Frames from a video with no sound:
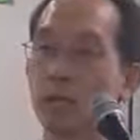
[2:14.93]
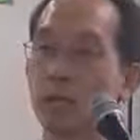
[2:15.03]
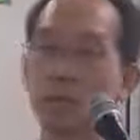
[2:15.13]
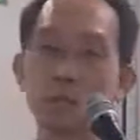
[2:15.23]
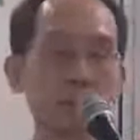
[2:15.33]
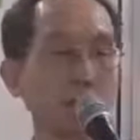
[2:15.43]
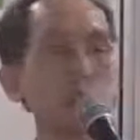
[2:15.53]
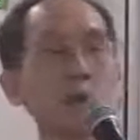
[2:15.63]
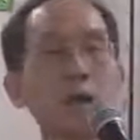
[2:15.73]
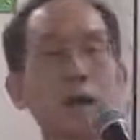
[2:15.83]
The third
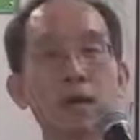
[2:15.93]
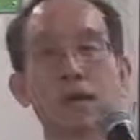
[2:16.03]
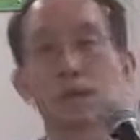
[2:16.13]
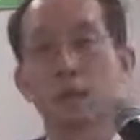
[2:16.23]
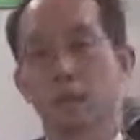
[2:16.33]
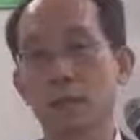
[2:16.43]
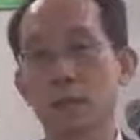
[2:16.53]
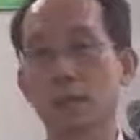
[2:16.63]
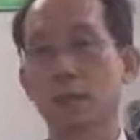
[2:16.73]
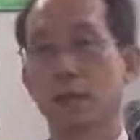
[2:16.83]
one, I think,
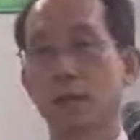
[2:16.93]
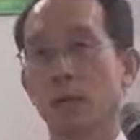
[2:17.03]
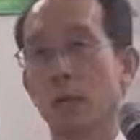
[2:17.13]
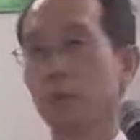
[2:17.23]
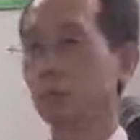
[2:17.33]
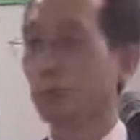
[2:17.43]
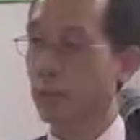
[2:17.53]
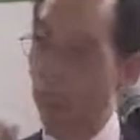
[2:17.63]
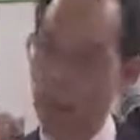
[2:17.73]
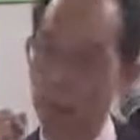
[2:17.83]
I want to
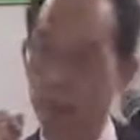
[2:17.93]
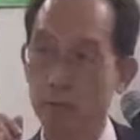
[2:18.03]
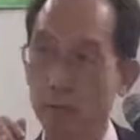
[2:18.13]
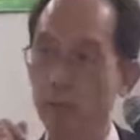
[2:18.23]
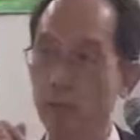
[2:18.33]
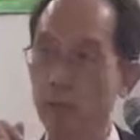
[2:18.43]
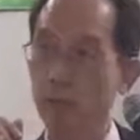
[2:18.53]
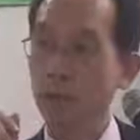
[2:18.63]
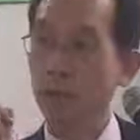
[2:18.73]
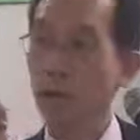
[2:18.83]
tell you
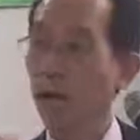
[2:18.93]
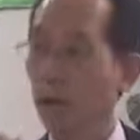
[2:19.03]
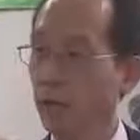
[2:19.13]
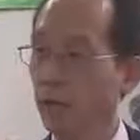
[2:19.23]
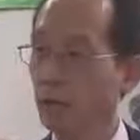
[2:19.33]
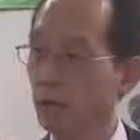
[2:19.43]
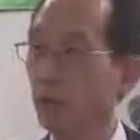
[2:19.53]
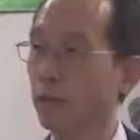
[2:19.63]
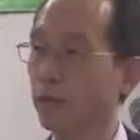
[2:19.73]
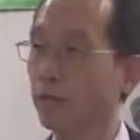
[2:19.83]
why I
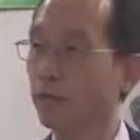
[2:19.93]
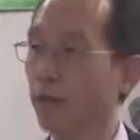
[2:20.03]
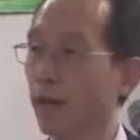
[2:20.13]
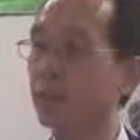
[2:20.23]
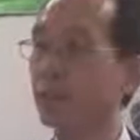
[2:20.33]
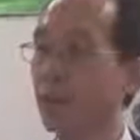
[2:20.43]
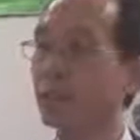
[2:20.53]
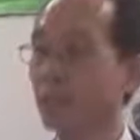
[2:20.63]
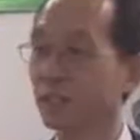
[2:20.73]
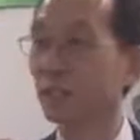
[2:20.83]
joined the Five Branches
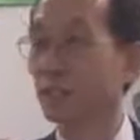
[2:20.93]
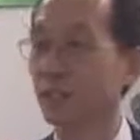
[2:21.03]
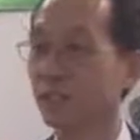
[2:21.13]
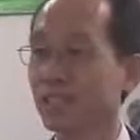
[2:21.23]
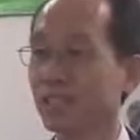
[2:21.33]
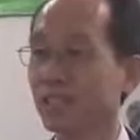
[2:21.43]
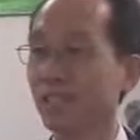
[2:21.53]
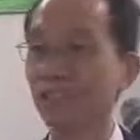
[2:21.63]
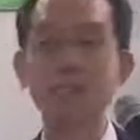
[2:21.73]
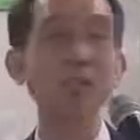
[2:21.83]
University.
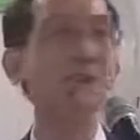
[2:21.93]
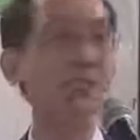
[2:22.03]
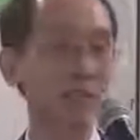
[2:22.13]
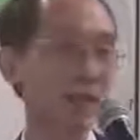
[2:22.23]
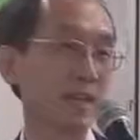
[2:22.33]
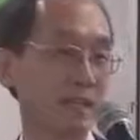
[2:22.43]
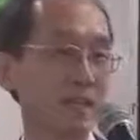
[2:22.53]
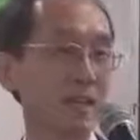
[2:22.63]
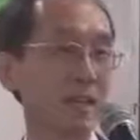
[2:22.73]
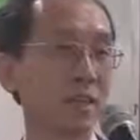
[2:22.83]
In the States,
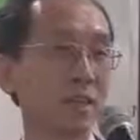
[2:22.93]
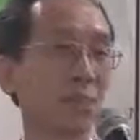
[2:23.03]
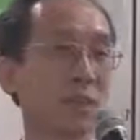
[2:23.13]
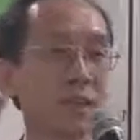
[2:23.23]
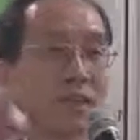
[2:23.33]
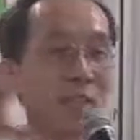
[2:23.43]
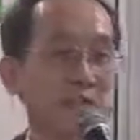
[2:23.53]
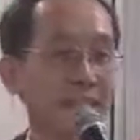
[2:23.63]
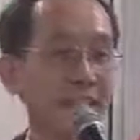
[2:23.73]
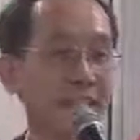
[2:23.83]
the many
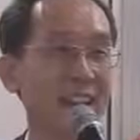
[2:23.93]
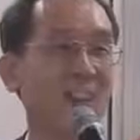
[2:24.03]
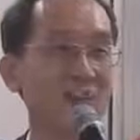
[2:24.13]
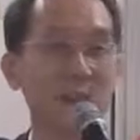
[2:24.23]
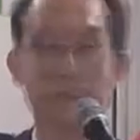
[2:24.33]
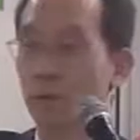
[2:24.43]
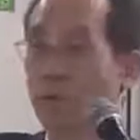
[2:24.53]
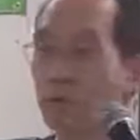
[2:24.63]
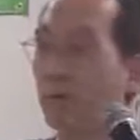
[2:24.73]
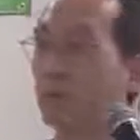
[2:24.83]
areas, there
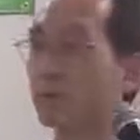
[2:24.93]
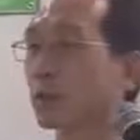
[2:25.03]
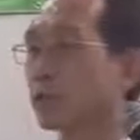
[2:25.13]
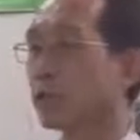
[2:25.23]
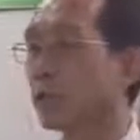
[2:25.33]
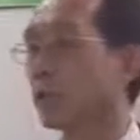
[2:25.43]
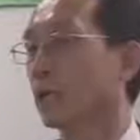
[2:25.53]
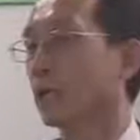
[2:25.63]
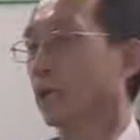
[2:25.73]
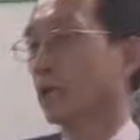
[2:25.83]
are so many
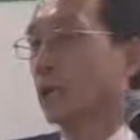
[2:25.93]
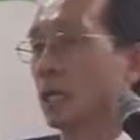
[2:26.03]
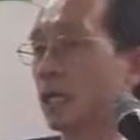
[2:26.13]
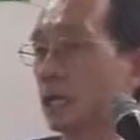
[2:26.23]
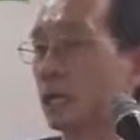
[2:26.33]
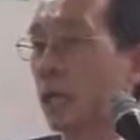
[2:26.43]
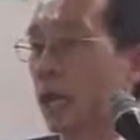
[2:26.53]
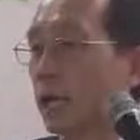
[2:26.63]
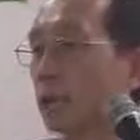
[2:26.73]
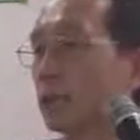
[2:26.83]
the
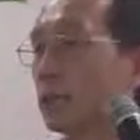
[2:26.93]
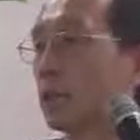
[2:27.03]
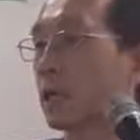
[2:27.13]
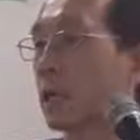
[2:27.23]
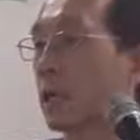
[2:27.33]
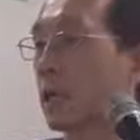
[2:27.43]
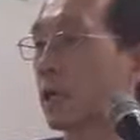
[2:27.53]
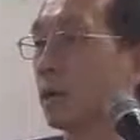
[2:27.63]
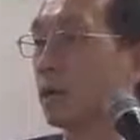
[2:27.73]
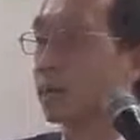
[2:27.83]
Chinese,
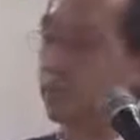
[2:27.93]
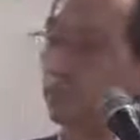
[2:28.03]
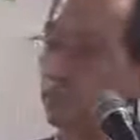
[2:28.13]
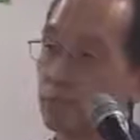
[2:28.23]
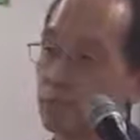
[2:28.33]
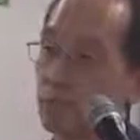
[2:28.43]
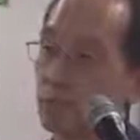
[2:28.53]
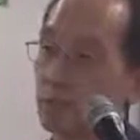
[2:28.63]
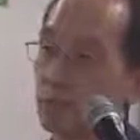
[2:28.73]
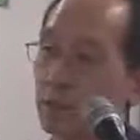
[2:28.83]
the
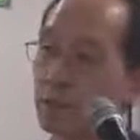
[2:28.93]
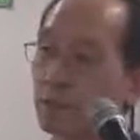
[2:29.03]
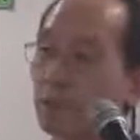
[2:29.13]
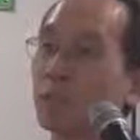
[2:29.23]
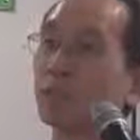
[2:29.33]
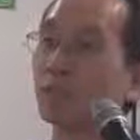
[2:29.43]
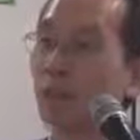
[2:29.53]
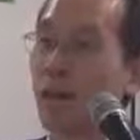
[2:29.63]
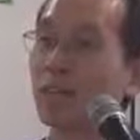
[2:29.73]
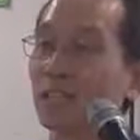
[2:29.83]
traditional
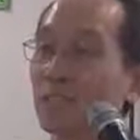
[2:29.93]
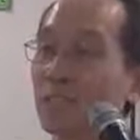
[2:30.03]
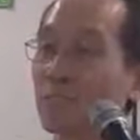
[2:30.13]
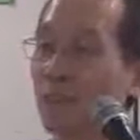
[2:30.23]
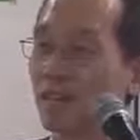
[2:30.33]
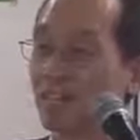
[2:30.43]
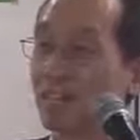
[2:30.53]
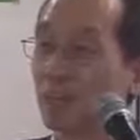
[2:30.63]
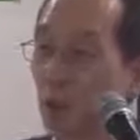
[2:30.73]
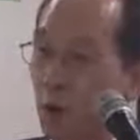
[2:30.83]
Chinese
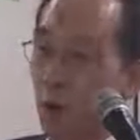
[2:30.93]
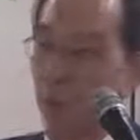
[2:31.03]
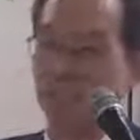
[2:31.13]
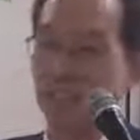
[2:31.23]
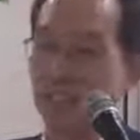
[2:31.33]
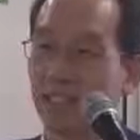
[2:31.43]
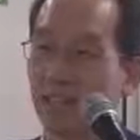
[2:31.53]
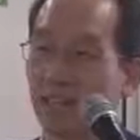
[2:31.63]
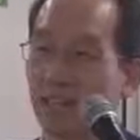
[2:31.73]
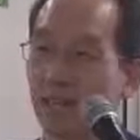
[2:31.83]
medicine course.
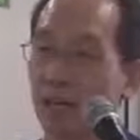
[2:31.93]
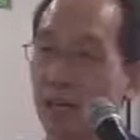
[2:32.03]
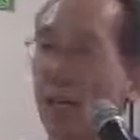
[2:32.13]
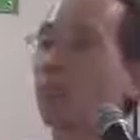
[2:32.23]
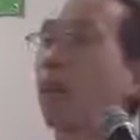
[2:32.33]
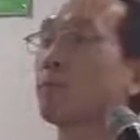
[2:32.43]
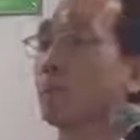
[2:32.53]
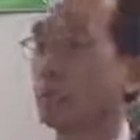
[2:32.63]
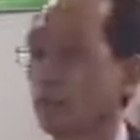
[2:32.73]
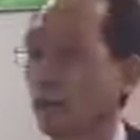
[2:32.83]
My
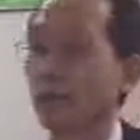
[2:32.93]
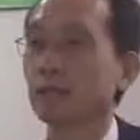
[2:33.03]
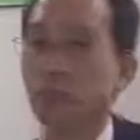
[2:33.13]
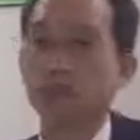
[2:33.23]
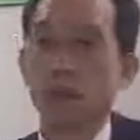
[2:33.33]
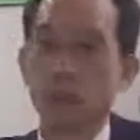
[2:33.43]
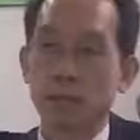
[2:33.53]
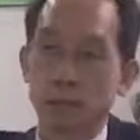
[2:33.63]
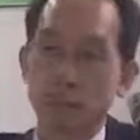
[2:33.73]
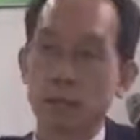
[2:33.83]
family, actually, I
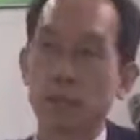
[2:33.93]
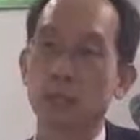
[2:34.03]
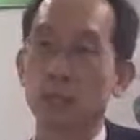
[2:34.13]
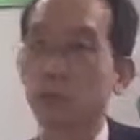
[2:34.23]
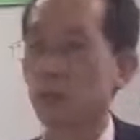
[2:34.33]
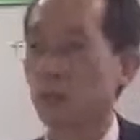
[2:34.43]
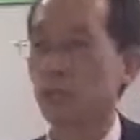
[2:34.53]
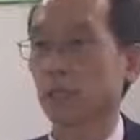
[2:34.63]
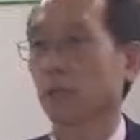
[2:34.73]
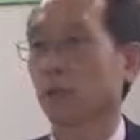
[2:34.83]
stay in the New
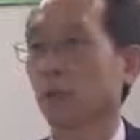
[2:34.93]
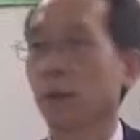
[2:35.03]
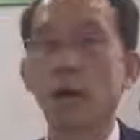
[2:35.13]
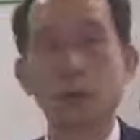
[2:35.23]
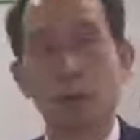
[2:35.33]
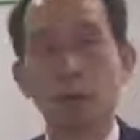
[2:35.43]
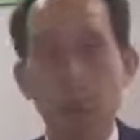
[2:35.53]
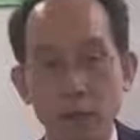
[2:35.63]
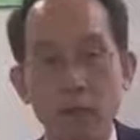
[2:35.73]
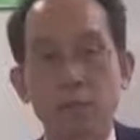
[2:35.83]
Jersey. When I come
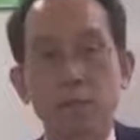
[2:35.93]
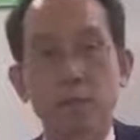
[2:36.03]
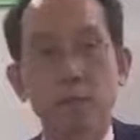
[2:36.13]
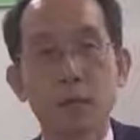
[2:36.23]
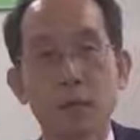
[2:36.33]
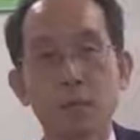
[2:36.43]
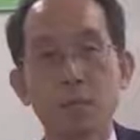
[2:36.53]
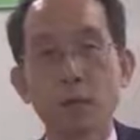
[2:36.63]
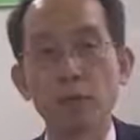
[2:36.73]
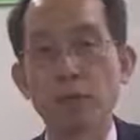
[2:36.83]
here,
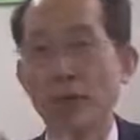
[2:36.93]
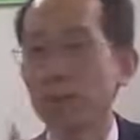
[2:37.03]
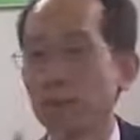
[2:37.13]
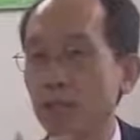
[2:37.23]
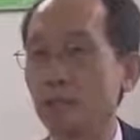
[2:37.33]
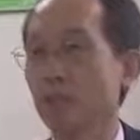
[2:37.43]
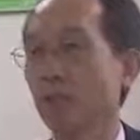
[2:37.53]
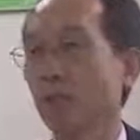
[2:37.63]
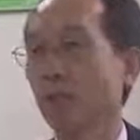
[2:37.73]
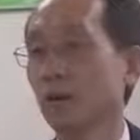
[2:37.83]
about 5 years
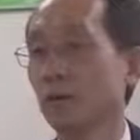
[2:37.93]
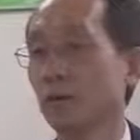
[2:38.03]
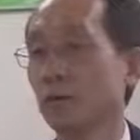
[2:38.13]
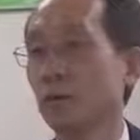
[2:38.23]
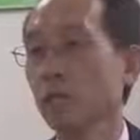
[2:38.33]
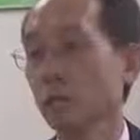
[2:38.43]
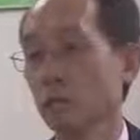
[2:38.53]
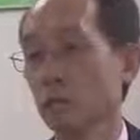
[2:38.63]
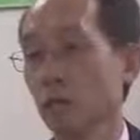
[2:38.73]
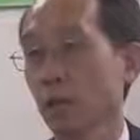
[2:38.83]
ago, first
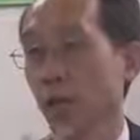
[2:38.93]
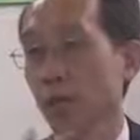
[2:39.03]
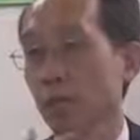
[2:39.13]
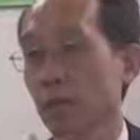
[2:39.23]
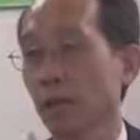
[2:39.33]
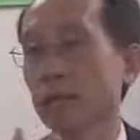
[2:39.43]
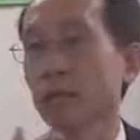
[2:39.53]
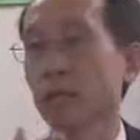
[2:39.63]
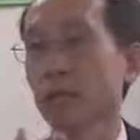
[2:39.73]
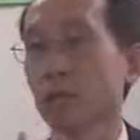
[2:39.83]
I met
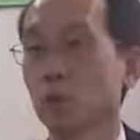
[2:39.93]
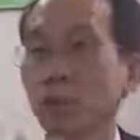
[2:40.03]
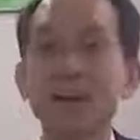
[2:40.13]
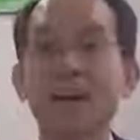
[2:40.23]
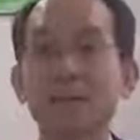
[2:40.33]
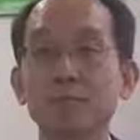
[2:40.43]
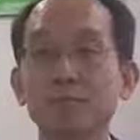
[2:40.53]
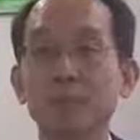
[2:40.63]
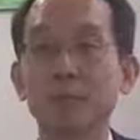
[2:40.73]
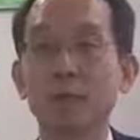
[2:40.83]
Joanna.
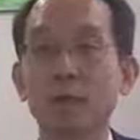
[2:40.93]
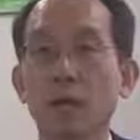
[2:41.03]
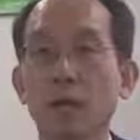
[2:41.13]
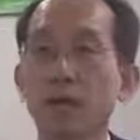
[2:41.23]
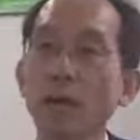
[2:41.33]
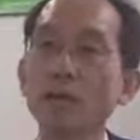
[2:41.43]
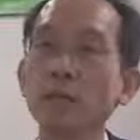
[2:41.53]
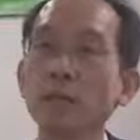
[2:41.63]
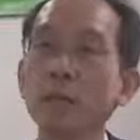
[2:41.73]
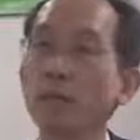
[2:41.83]
I find
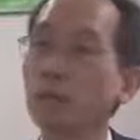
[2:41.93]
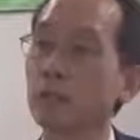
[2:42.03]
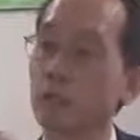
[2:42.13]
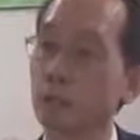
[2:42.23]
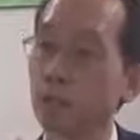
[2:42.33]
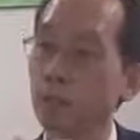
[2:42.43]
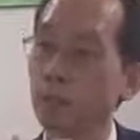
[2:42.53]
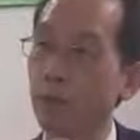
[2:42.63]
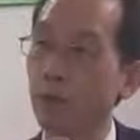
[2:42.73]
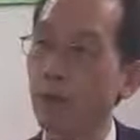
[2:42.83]
actually
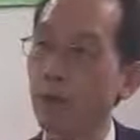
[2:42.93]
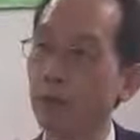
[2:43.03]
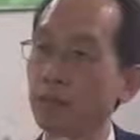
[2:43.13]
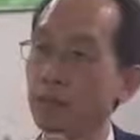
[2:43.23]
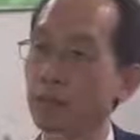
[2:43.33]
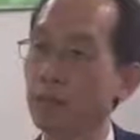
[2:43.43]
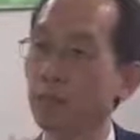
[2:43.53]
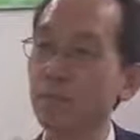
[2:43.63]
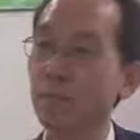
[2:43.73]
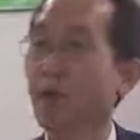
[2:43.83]
we are the same
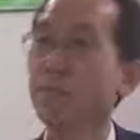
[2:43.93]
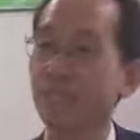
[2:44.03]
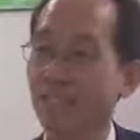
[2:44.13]
family.